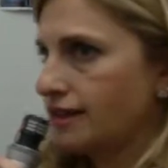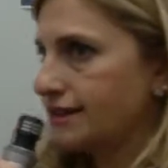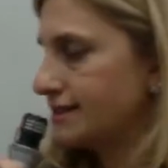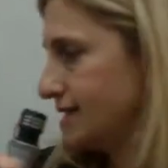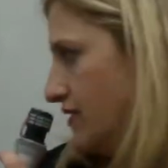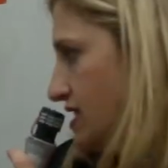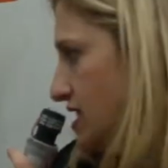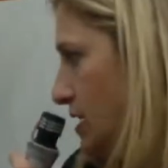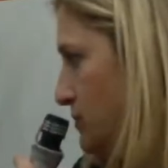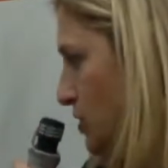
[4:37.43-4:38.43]
7
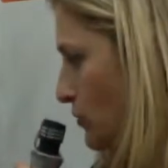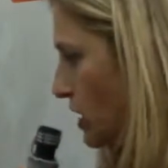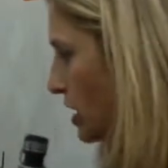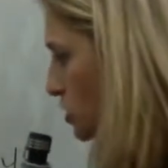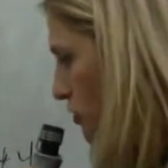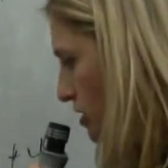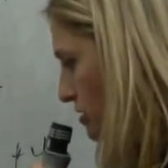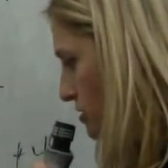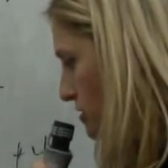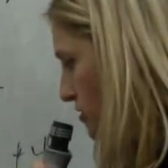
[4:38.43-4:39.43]
times 300,
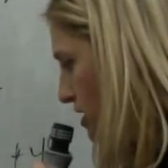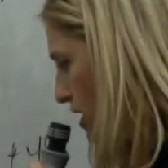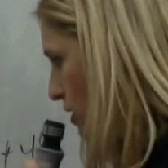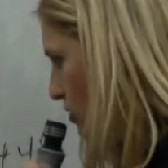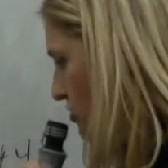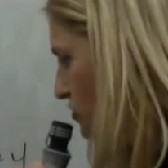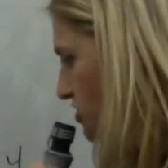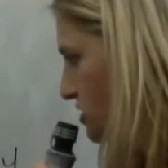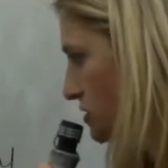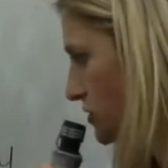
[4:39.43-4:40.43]
it's going to end with 2
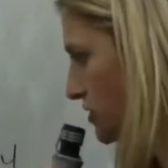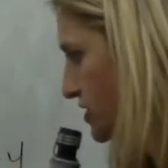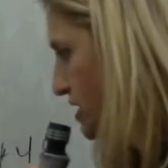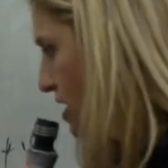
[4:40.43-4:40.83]
zeros,